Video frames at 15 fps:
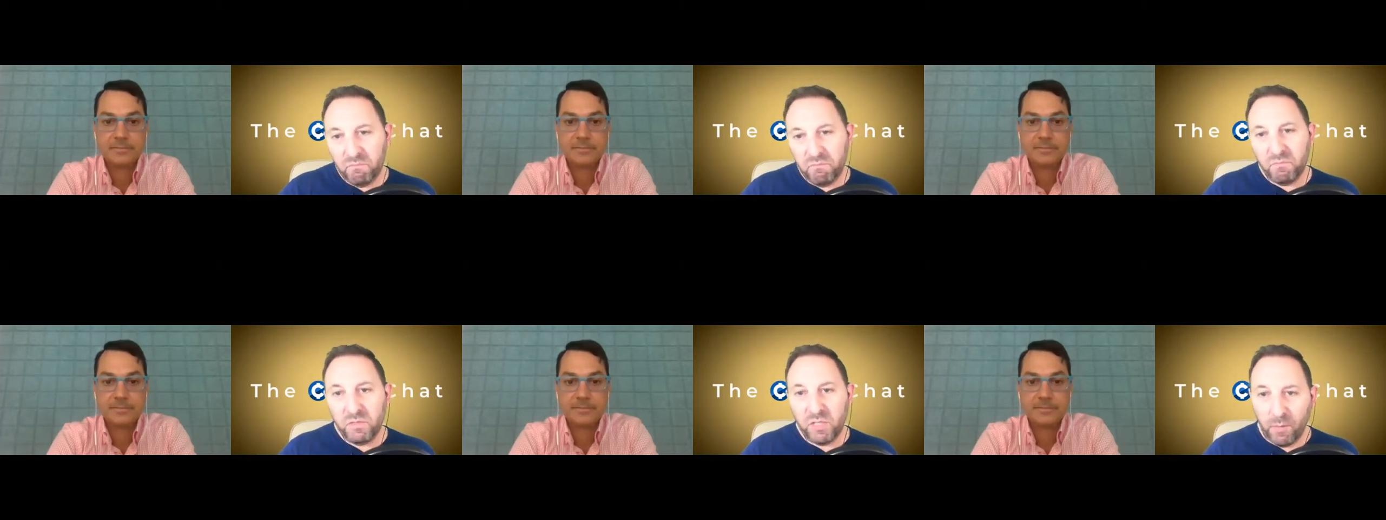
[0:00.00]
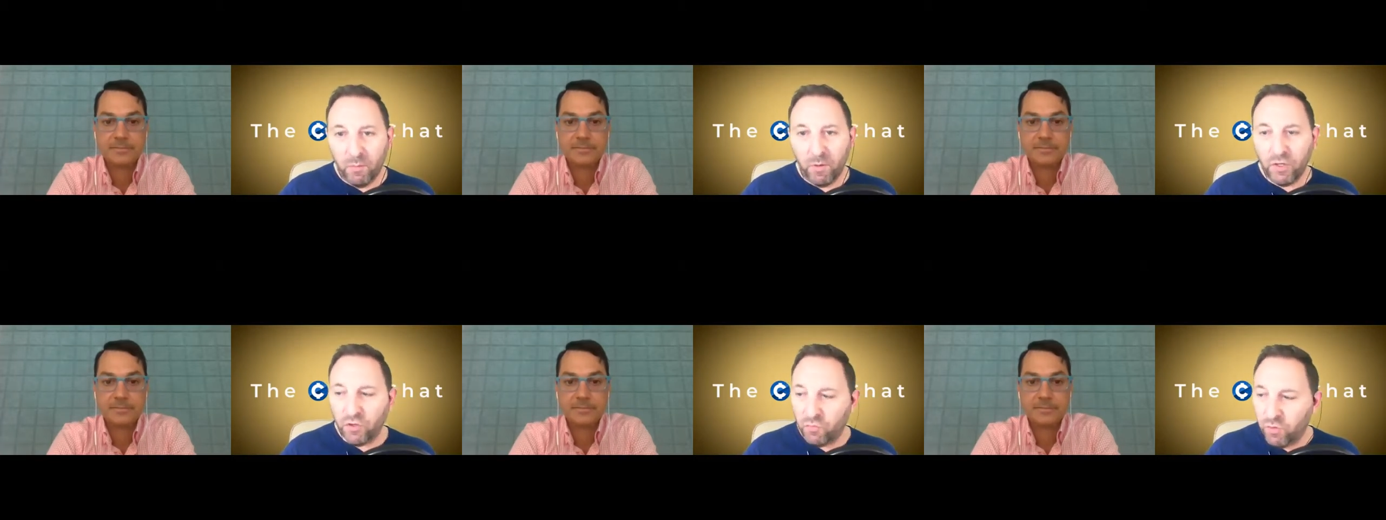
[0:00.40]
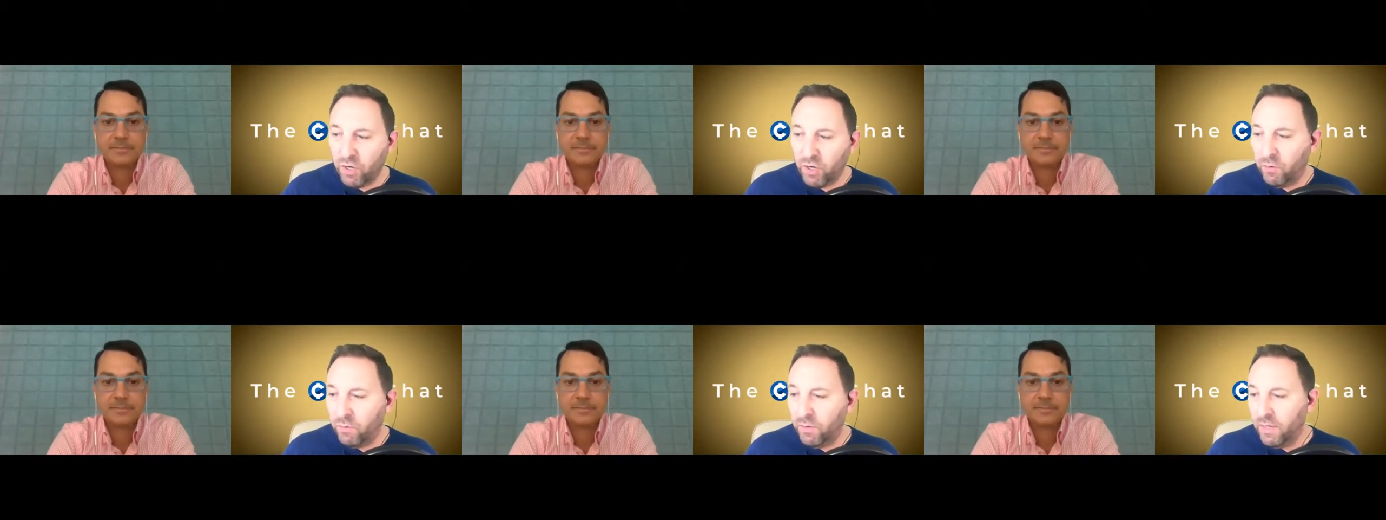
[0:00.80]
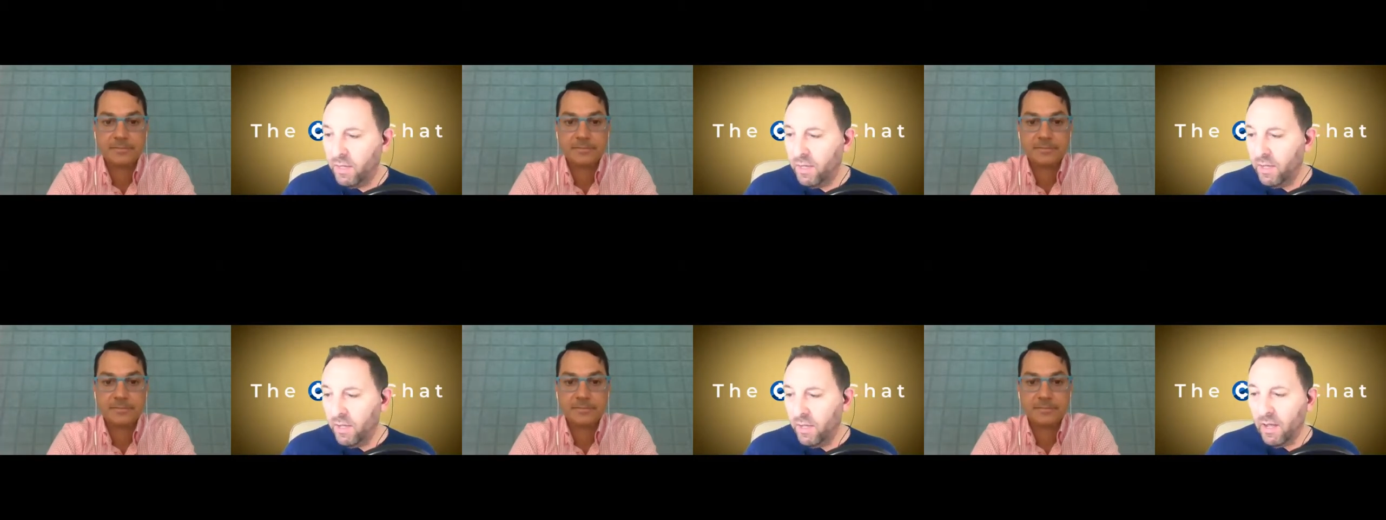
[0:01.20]
Speaker 1: somewhat true.
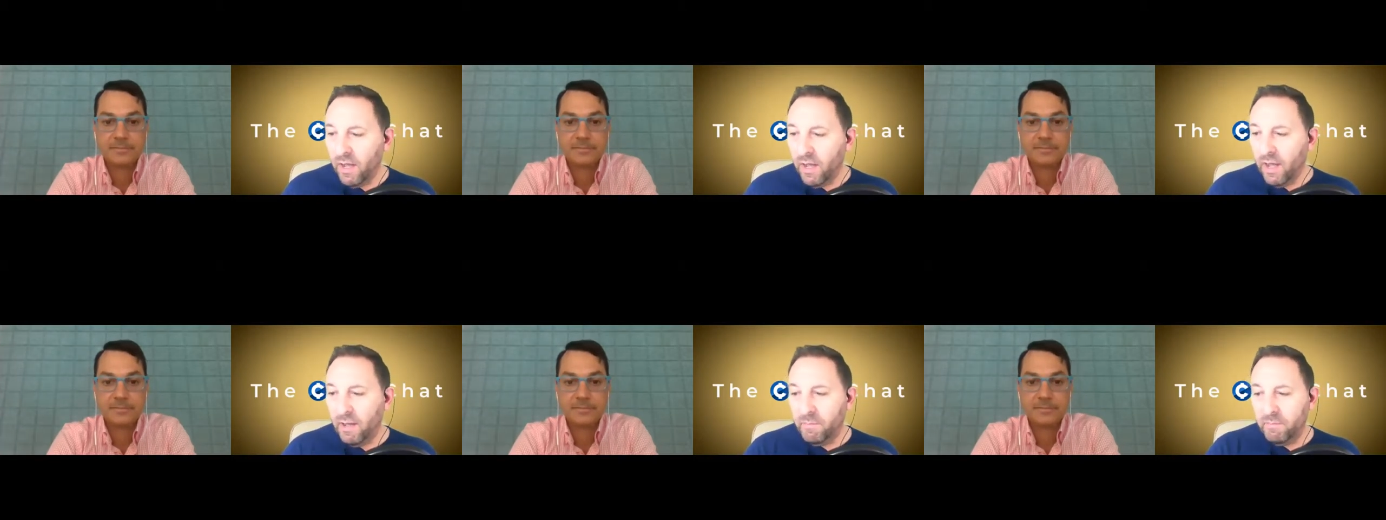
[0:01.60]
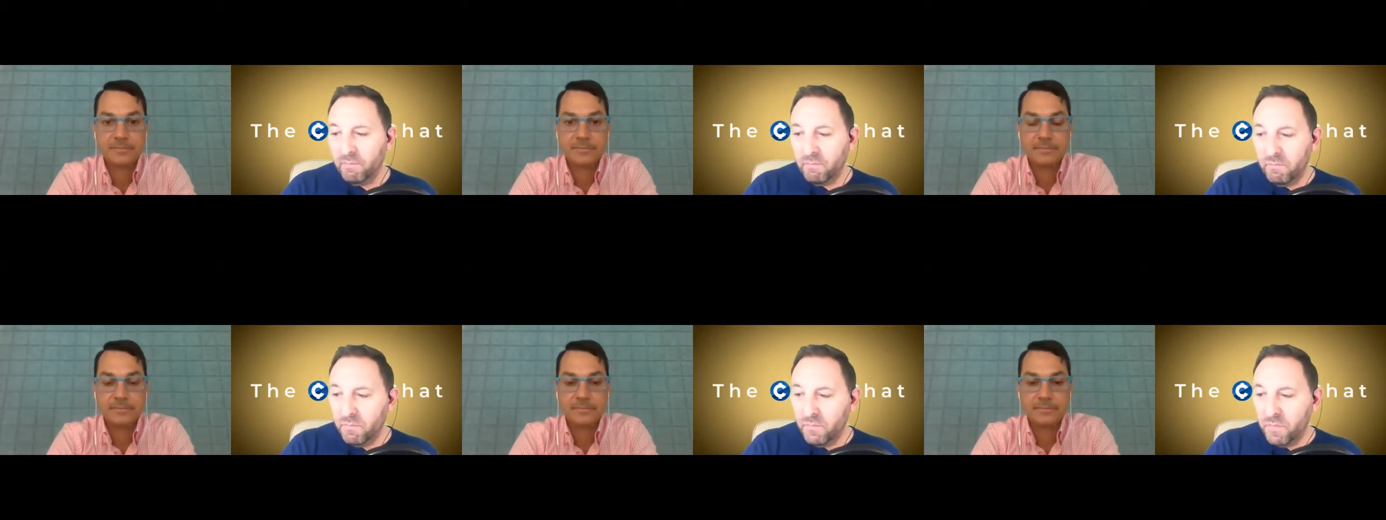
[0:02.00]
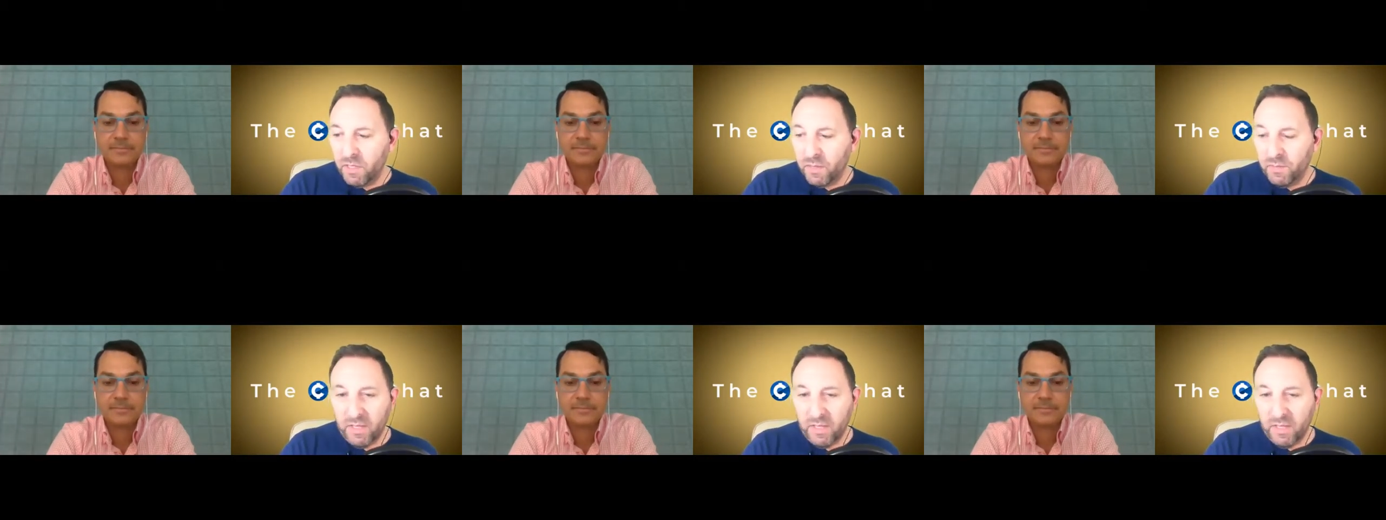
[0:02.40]
Um, So the,